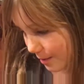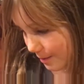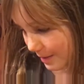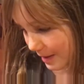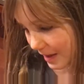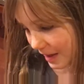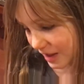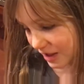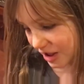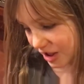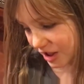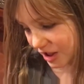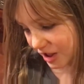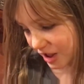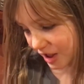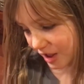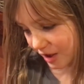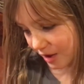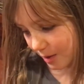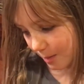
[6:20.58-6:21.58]
because
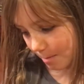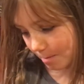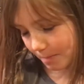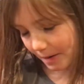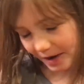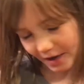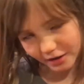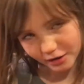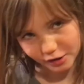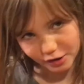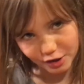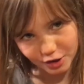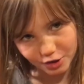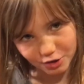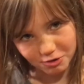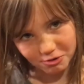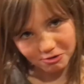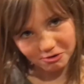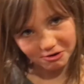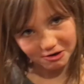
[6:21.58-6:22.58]
she's the best
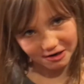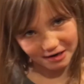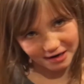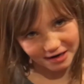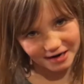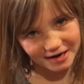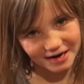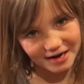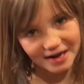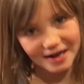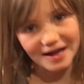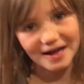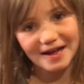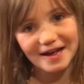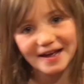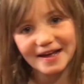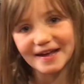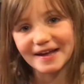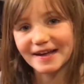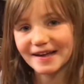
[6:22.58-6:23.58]
cook
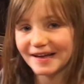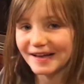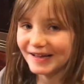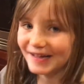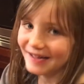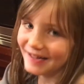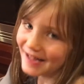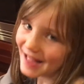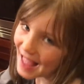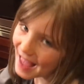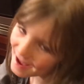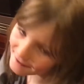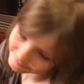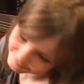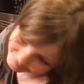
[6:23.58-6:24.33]
ever.